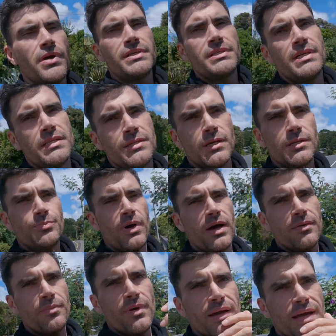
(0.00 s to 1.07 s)
it's part
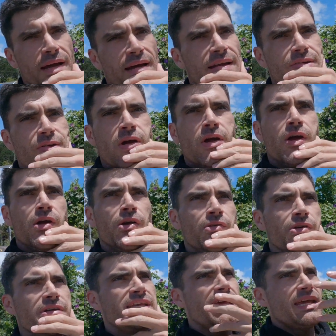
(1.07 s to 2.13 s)
of my kind of
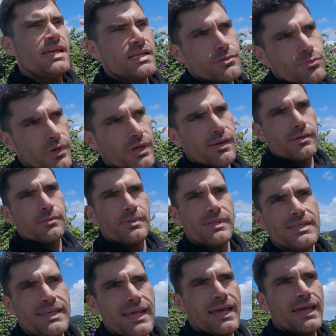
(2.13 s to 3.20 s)
routine. It's what keeps me
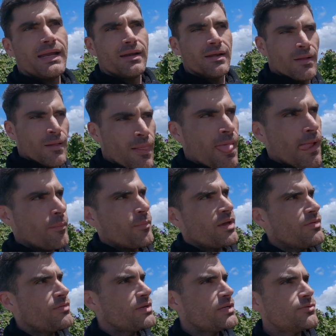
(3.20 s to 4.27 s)
sane. But
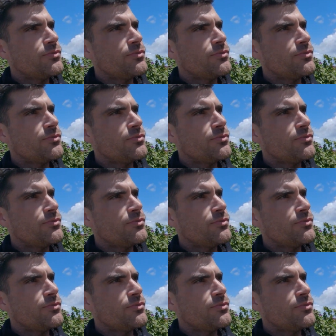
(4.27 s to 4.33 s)
even just